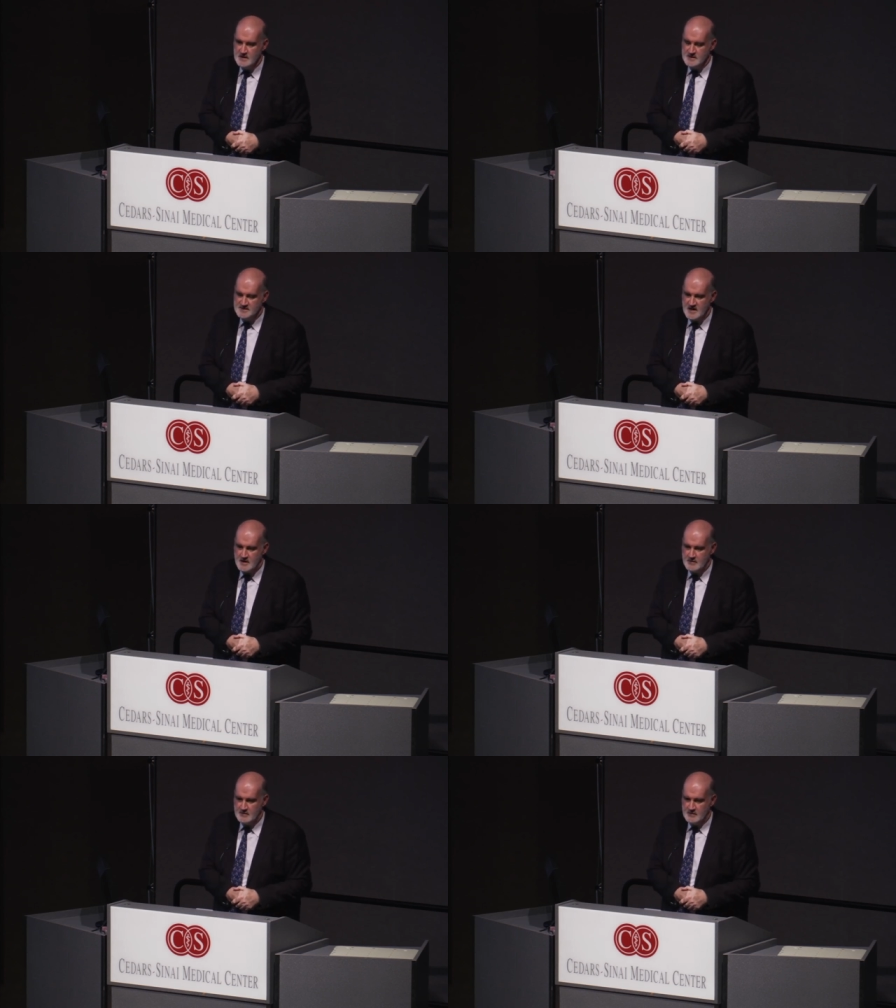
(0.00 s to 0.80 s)

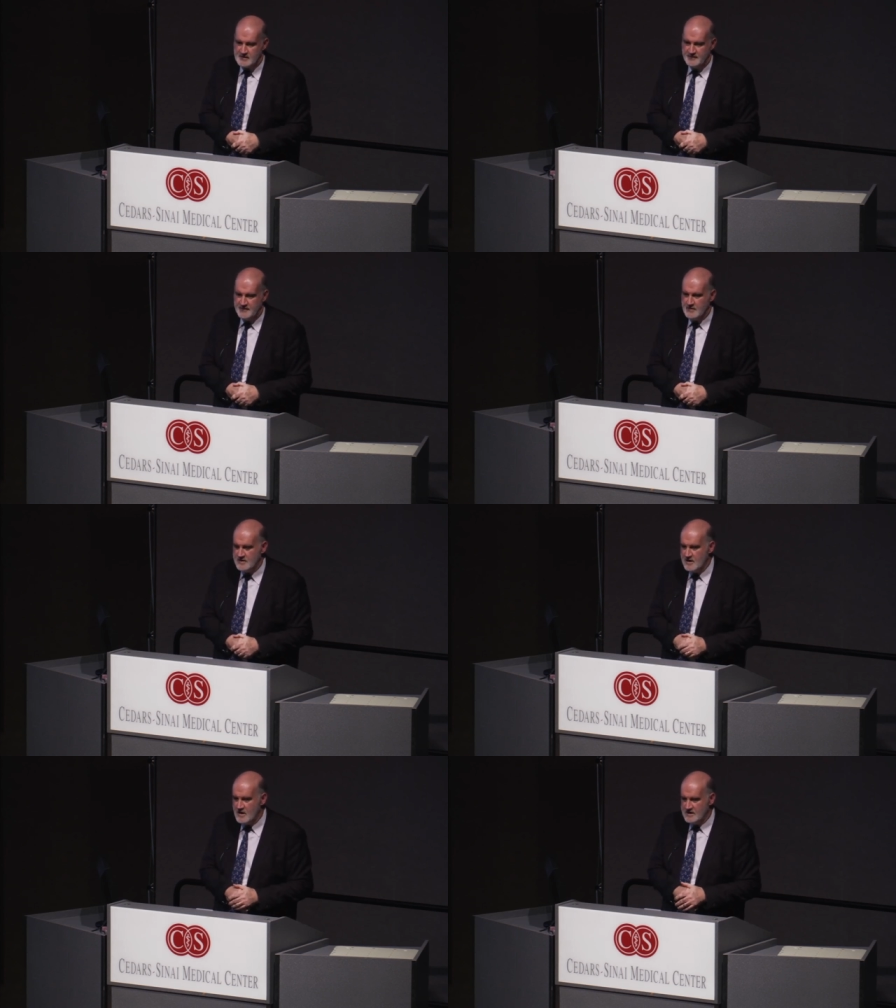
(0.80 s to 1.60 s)
So look, if you're at
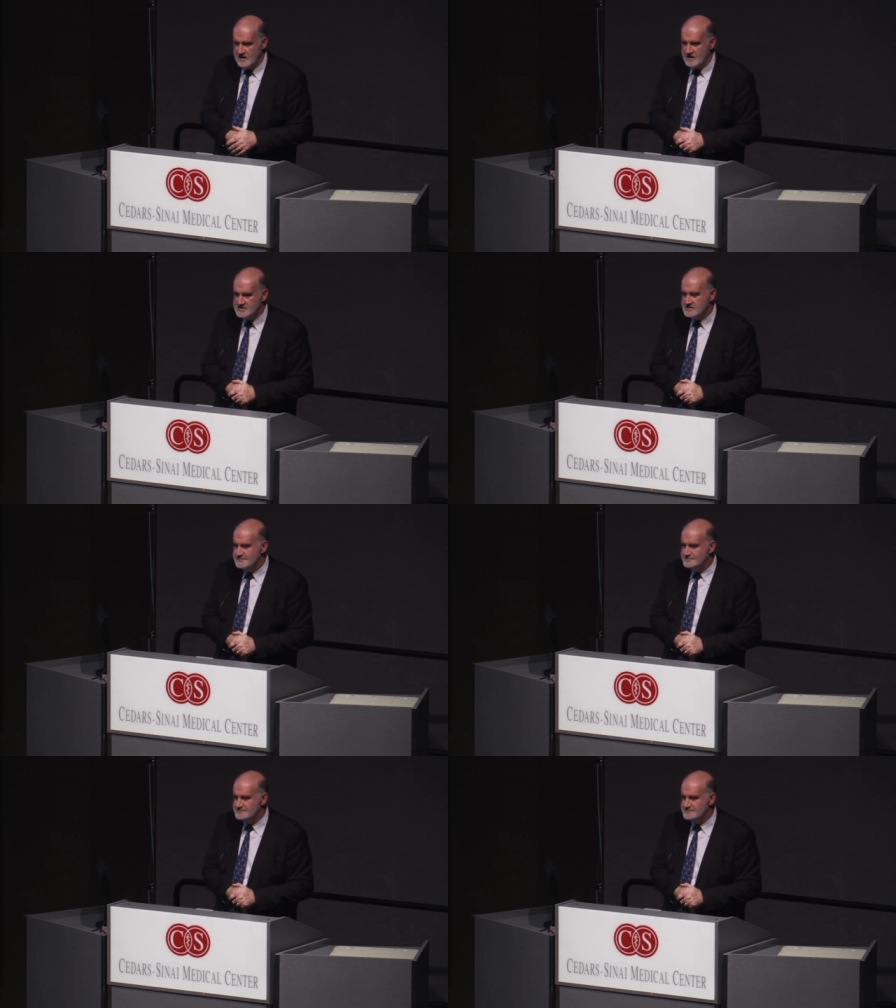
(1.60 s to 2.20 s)
nine years,